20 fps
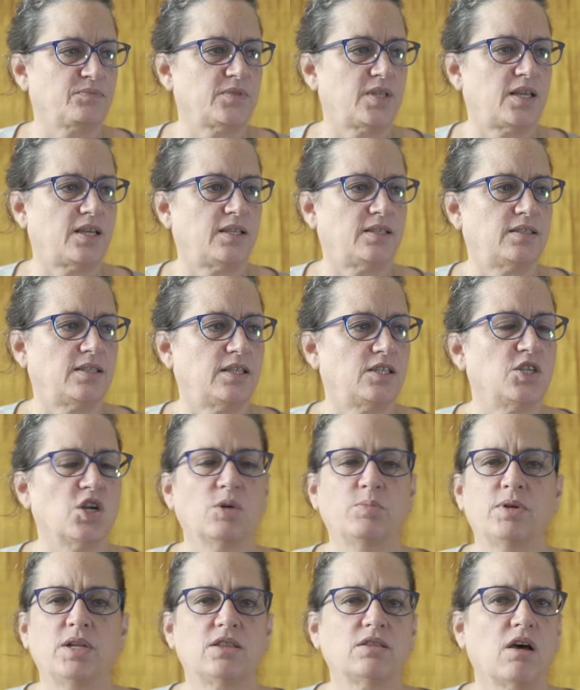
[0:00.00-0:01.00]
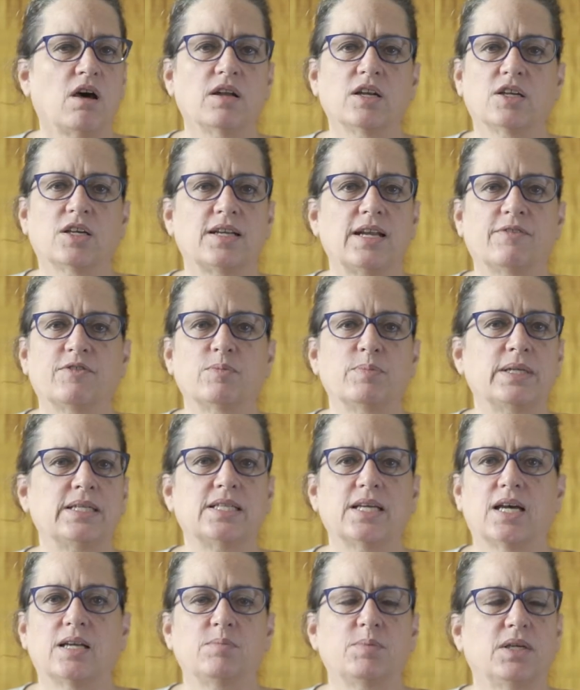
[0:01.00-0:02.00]
And nobody thought it could ever be
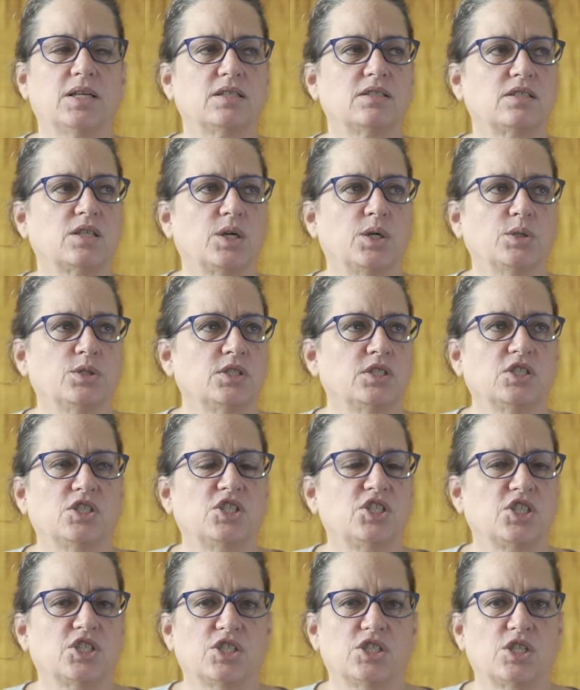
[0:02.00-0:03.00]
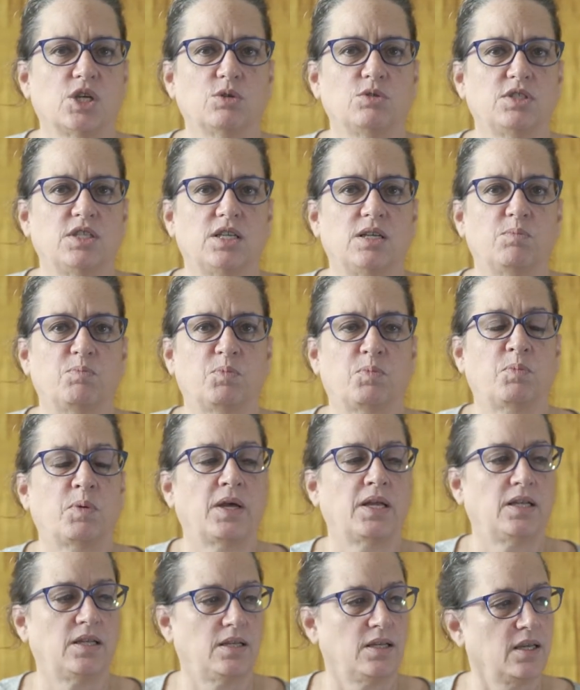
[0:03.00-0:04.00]
done because the ocean's just so deep,
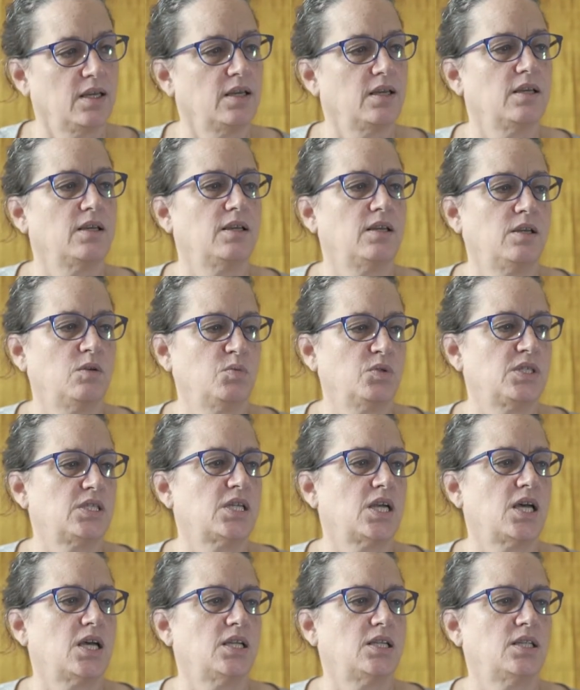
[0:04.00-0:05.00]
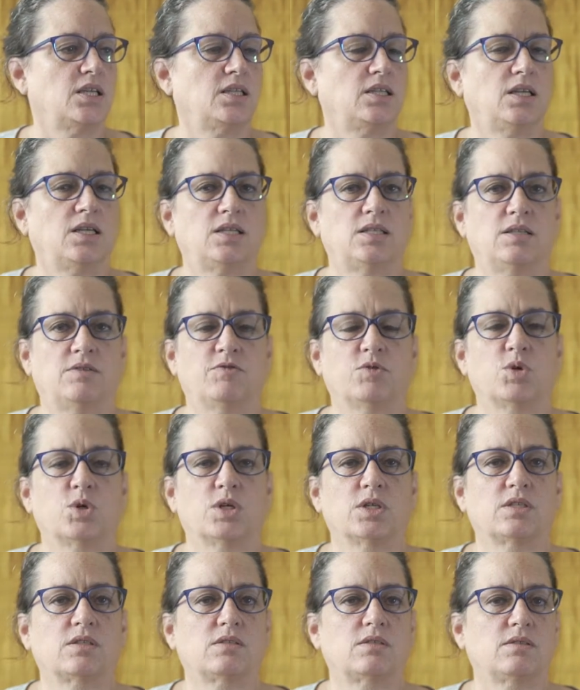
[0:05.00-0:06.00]
but it was done. And then, of
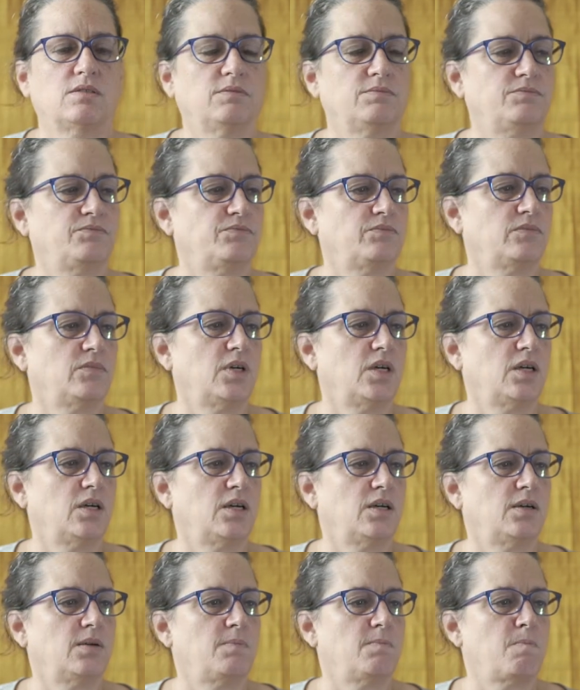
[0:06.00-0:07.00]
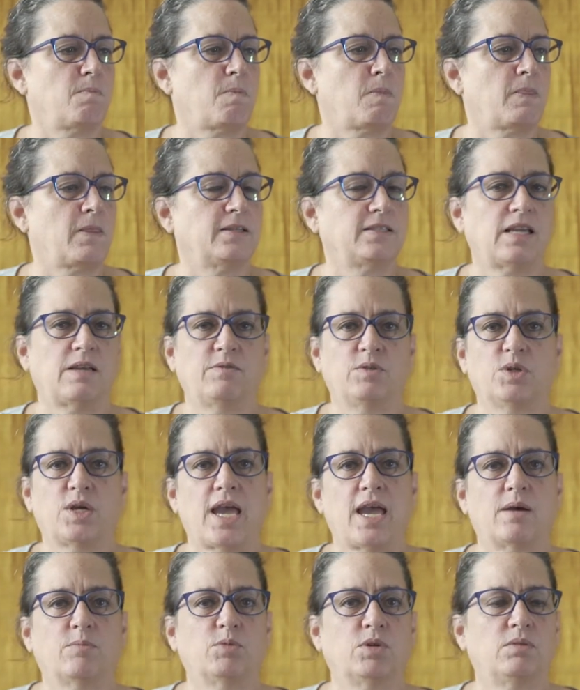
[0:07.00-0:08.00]
course, David
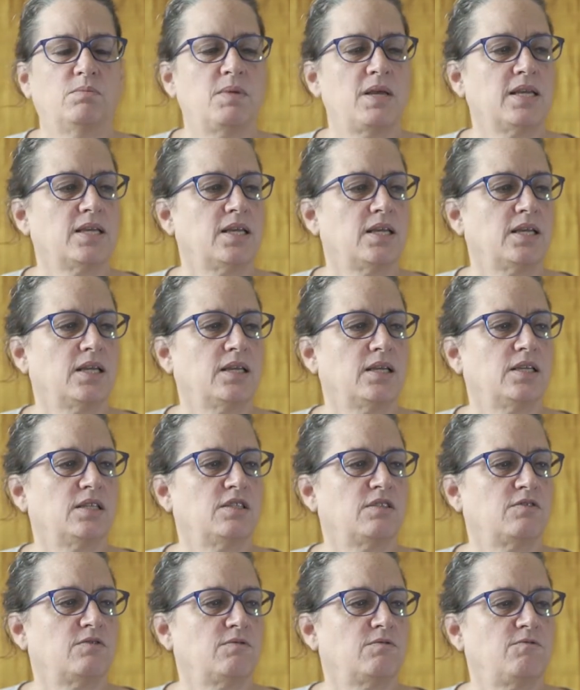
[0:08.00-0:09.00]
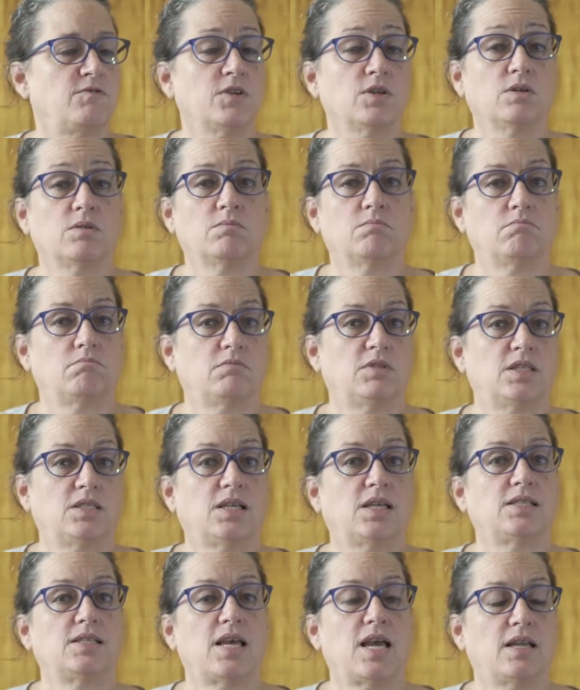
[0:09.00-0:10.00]
Cameron making his film, The
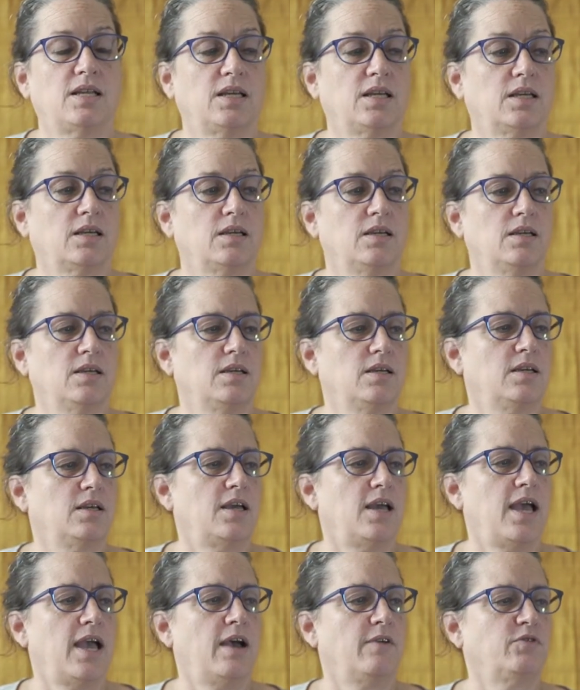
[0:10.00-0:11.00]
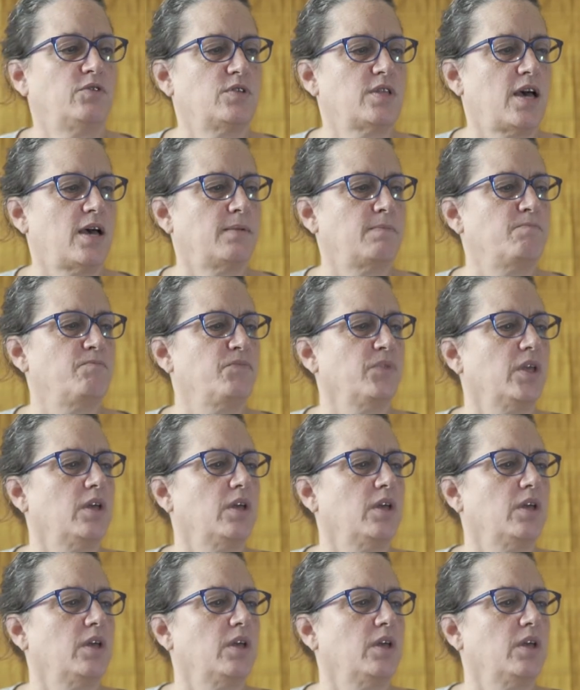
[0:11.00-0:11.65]
Titanic, after that.